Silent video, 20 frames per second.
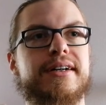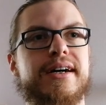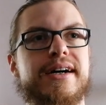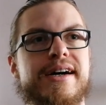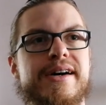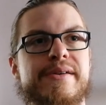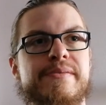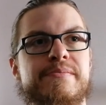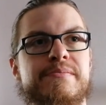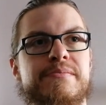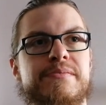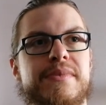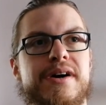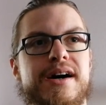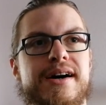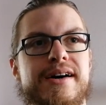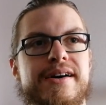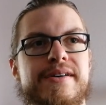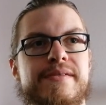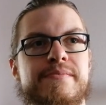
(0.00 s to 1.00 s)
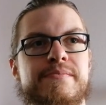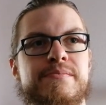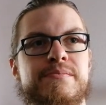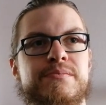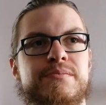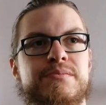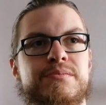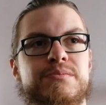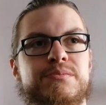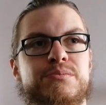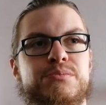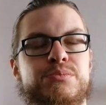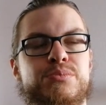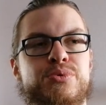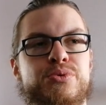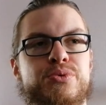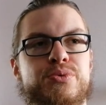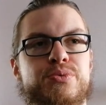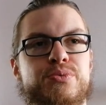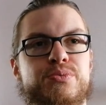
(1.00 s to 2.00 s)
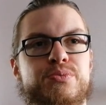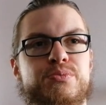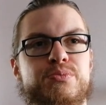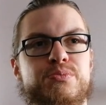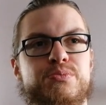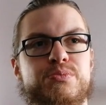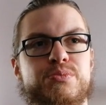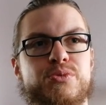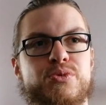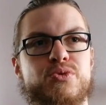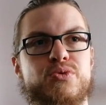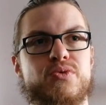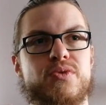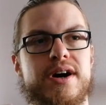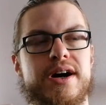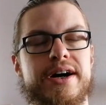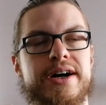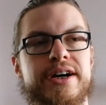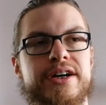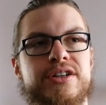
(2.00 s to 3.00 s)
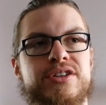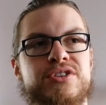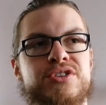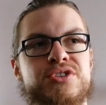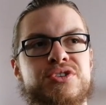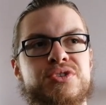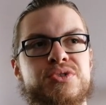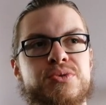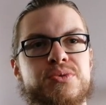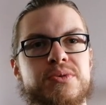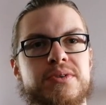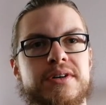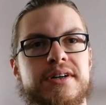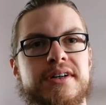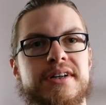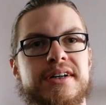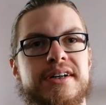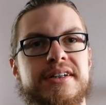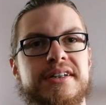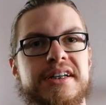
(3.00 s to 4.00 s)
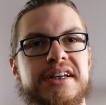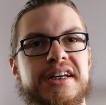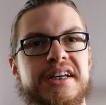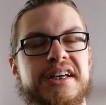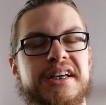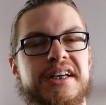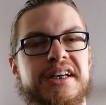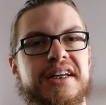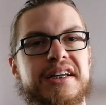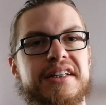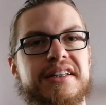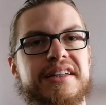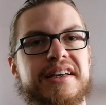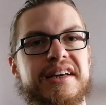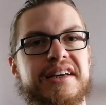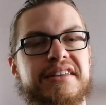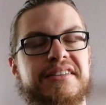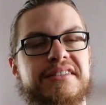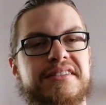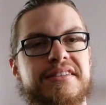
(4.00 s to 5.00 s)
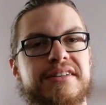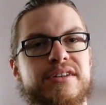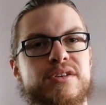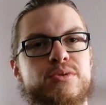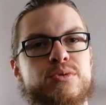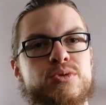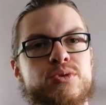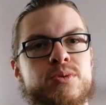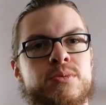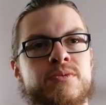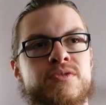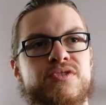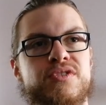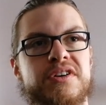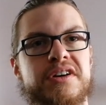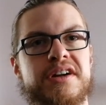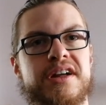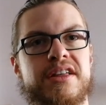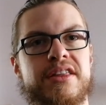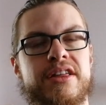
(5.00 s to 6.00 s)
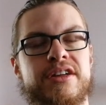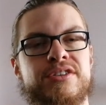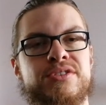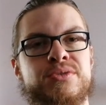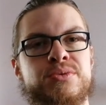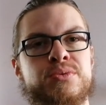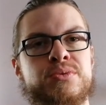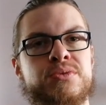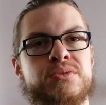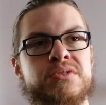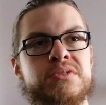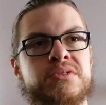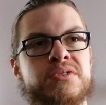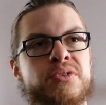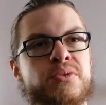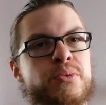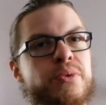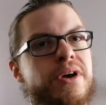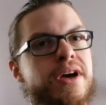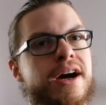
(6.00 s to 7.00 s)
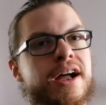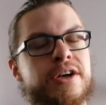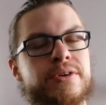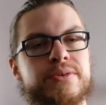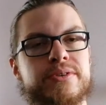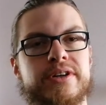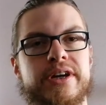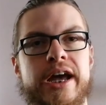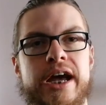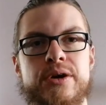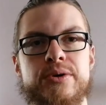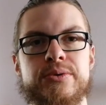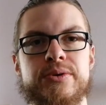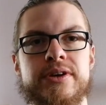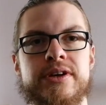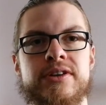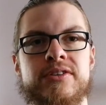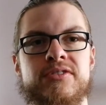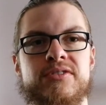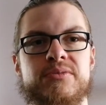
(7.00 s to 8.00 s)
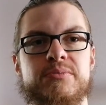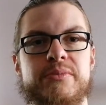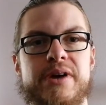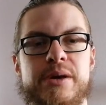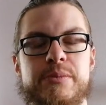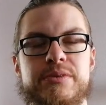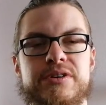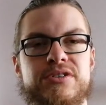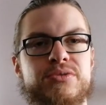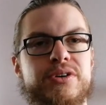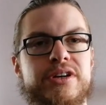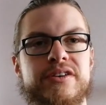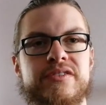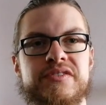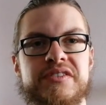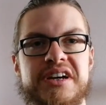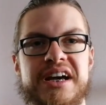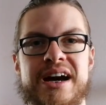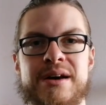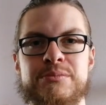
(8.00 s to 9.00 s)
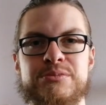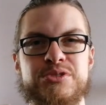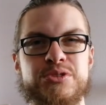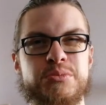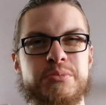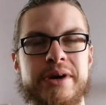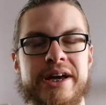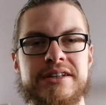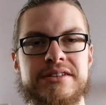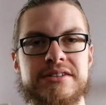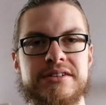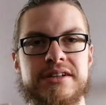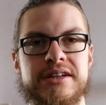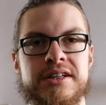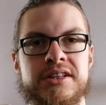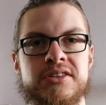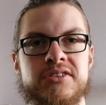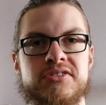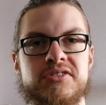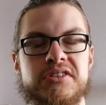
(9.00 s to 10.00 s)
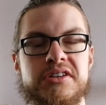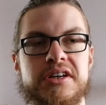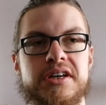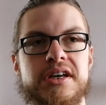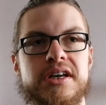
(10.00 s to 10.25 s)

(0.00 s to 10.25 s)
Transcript: I'm quite sure that there is still room for another 200-300 calories, maybe to even come to maintenance.